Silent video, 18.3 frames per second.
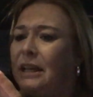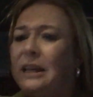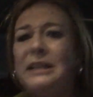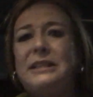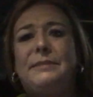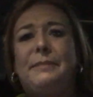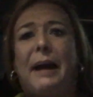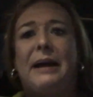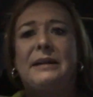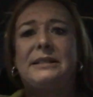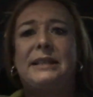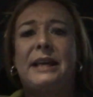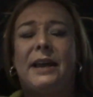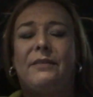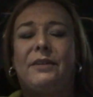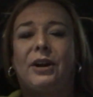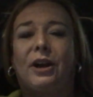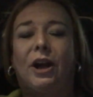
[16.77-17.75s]
It's about
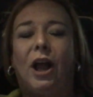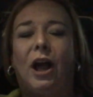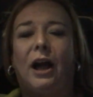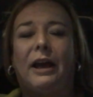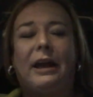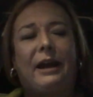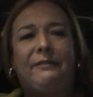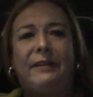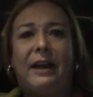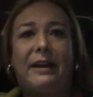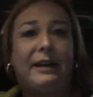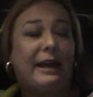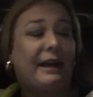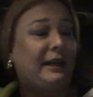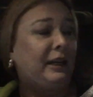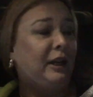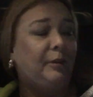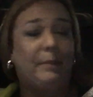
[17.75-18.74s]
7 o'clock, and I found
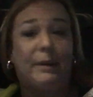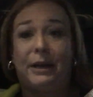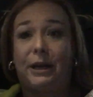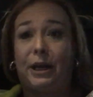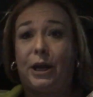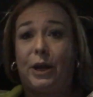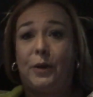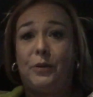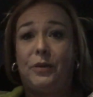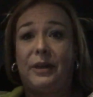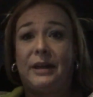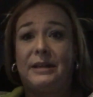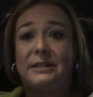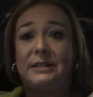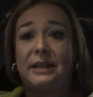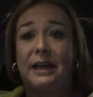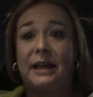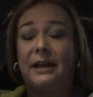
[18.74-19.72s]
out a little bit ago
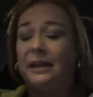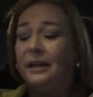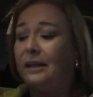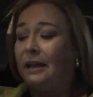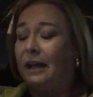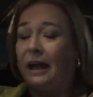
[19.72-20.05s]
that